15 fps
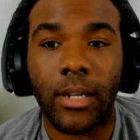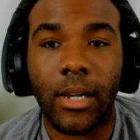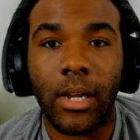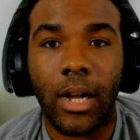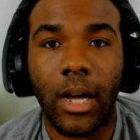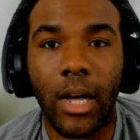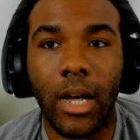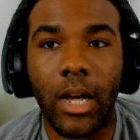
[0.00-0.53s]

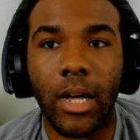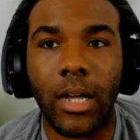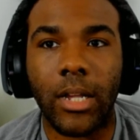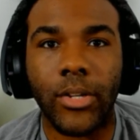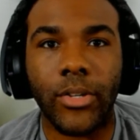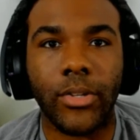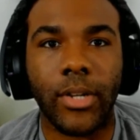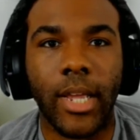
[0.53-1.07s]

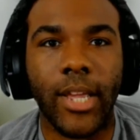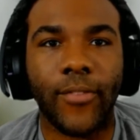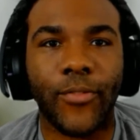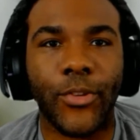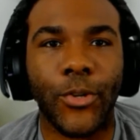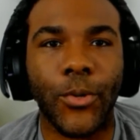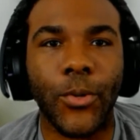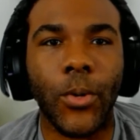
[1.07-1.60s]

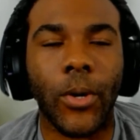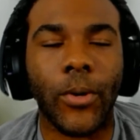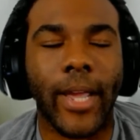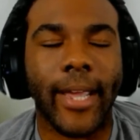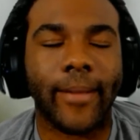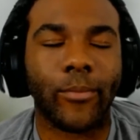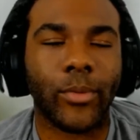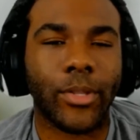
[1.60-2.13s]

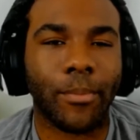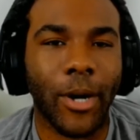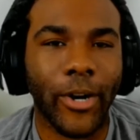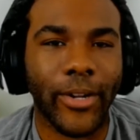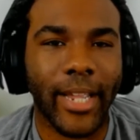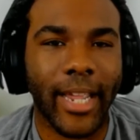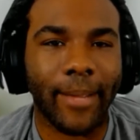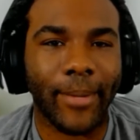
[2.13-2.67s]
With the Mario
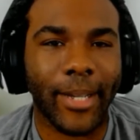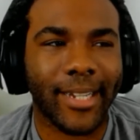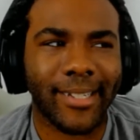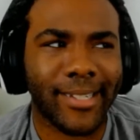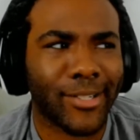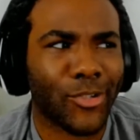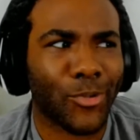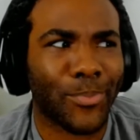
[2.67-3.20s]
game, I guess
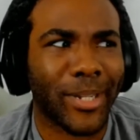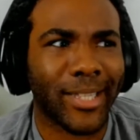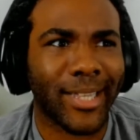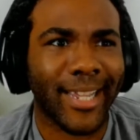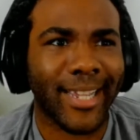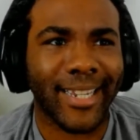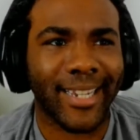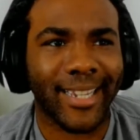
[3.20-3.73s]
this would be
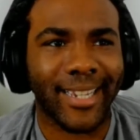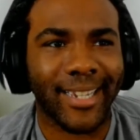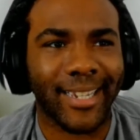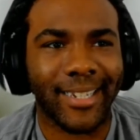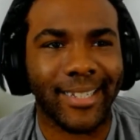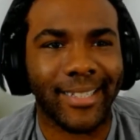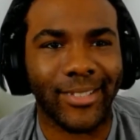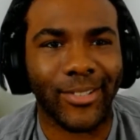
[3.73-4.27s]
like
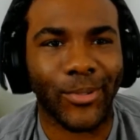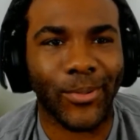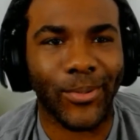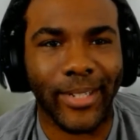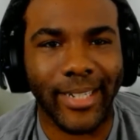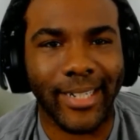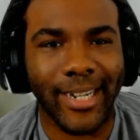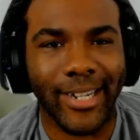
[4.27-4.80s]
a little
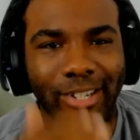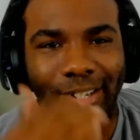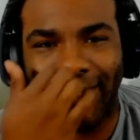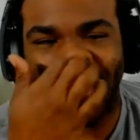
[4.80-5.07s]
addition